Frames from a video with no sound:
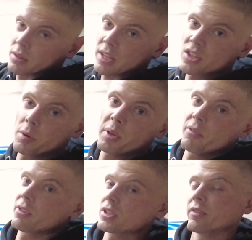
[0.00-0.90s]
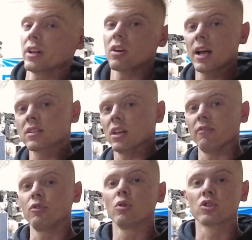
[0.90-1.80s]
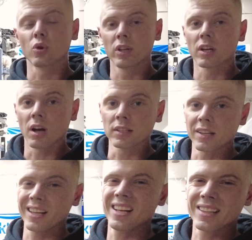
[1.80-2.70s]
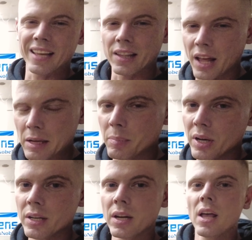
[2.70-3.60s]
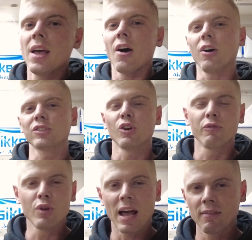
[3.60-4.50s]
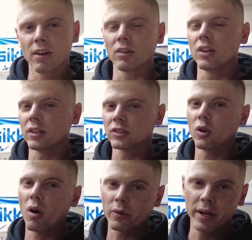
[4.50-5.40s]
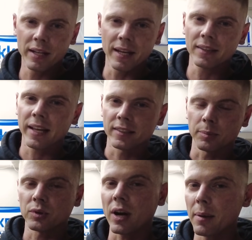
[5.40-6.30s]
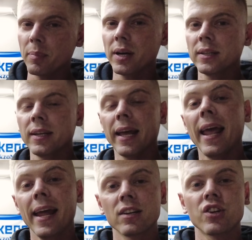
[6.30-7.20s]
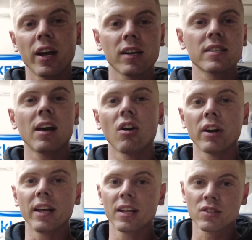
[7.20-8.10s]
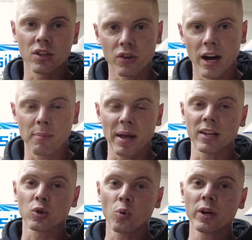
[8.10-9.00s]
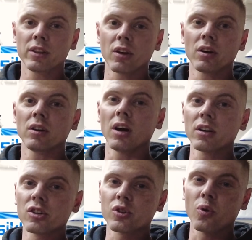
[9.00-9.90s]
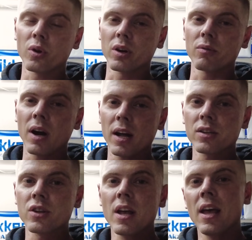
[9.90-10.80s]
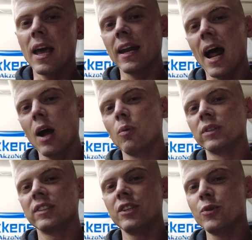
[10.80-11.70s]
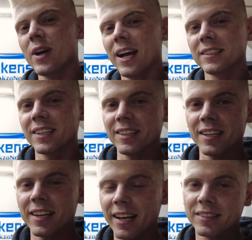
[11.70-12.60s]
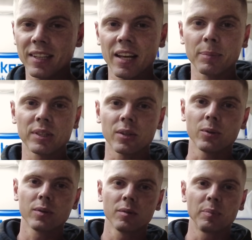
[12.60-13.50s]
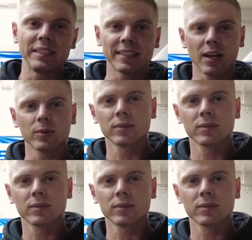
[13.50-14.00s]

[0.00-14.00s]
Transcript: That's gonna be it for this video, guys. If you enjoyed the content, hit that like button. Also, if you haven't done so already, hit that subscribe button and check us out on Instagram at 23rd_garage. And I will see you guys in the next episode. Peace out.